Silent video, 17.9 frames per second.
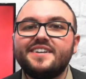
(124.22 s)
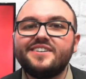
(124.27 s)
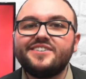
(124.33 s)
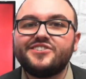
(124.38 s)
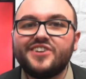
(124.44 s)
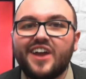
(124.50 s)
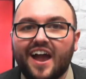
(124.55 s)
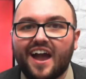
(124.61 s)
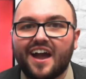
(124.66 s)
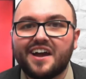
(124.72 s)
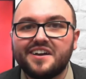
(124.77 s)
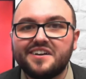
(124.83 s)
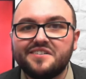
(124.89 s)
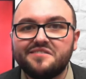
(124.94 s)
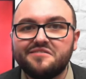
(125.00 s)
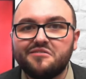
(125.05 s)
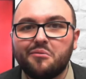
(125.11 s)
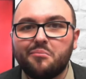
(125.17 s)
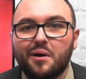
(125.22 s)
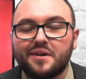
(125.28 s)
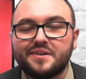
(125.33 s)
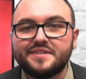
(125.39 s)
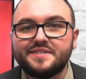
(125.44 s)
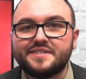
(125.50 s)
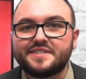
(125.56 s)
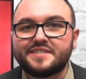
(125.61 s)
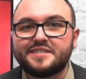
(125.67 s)
and chat about
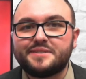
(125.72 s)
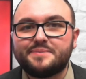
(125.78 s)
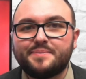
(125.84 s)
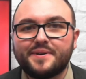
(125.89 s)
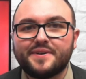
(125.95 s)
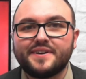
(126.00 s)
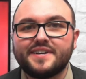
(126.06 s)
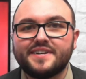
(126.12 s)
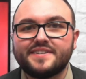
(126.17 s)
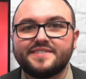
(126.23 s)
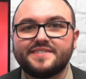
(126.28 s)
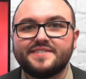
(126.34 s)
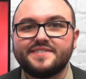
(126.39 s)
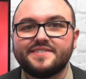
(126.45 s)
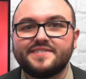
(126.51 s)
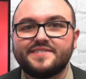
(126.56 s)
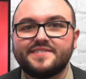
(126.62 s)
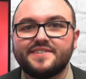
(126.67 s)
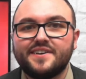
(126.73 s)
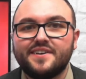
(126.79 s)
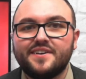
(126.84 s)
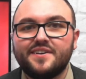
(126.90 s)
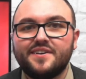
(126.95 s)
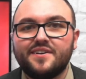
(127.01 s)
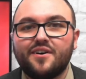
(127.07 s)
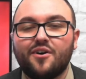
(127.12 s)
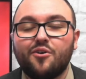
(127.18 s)
his experiences
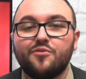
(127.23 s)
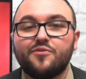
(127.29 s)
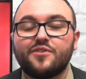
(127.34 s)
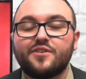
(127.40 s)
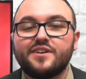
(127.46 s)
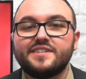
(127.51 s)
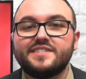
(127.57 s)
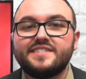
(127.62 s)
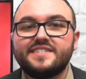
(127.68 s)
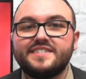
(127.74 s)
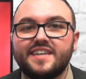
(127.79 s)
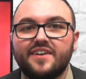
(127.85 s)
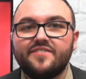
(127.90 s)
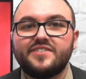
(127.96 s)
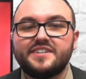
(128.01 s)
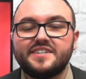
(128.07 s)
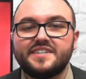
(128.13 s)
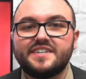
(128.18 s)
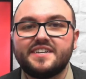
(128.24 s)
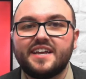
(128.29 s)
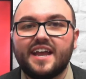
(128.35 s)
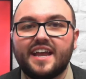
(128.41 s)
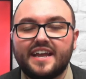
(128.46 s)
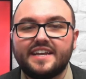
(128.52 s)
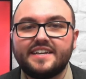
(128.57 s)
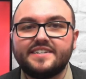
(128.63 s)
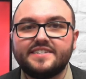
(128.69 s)
over
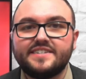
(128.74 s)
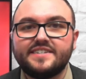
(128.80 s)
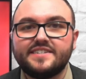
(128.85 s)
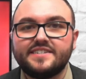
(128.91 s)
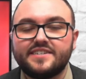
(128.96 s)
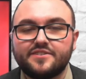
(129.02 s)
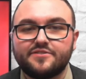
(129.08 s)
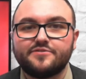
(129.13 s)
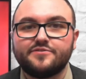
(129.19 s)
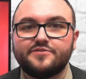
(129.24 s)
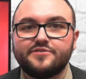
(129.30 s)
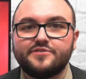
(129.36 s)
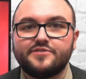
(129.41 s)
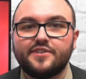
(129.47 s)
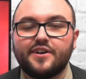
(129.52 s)
78 years